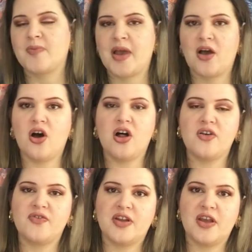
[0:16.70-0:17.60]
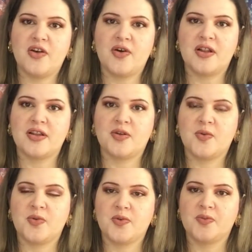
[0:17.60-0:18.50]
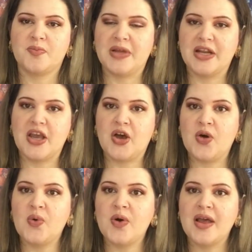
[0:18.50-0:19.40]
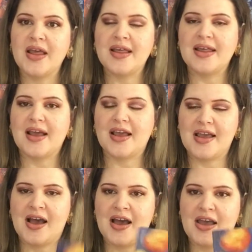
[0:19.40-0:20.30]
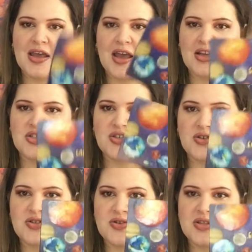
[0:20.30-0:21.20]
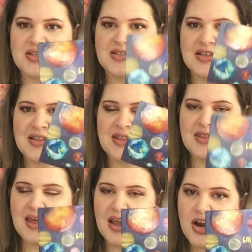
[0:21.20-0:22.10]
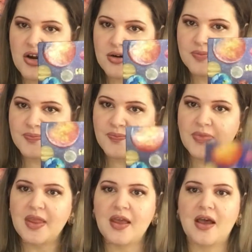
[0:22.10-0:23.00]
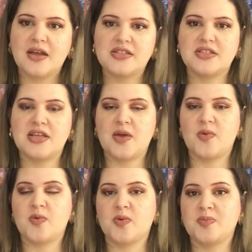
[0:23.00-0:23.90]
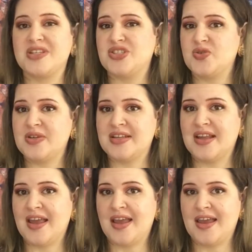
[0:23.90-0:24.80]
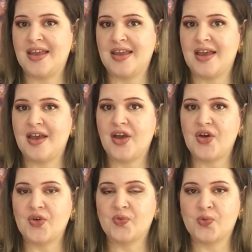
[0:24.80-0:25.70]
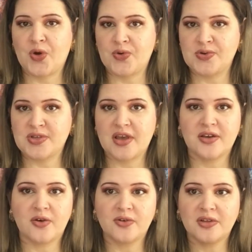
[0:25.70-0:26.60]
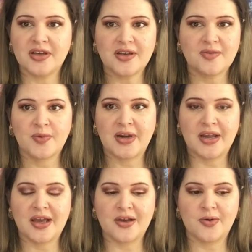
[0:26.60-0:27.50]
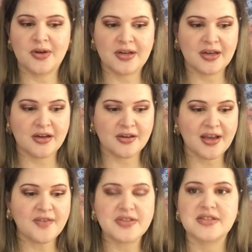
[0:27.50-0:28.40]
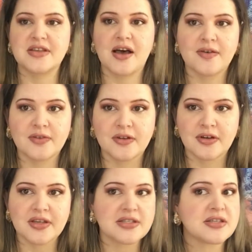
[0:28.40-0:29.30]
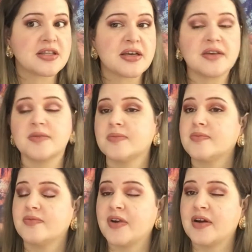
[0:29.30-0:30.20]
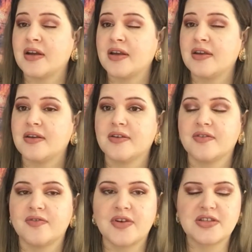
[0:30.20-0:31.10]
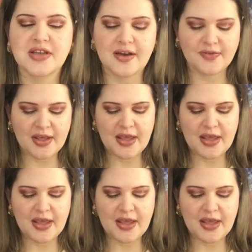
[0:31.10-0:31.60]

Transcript: my haul video a little bit ago, I had showed you this in there. Today we will be doing a rose gold look, what I got going on here. Kind of a soft look, you see that? Very, very soft.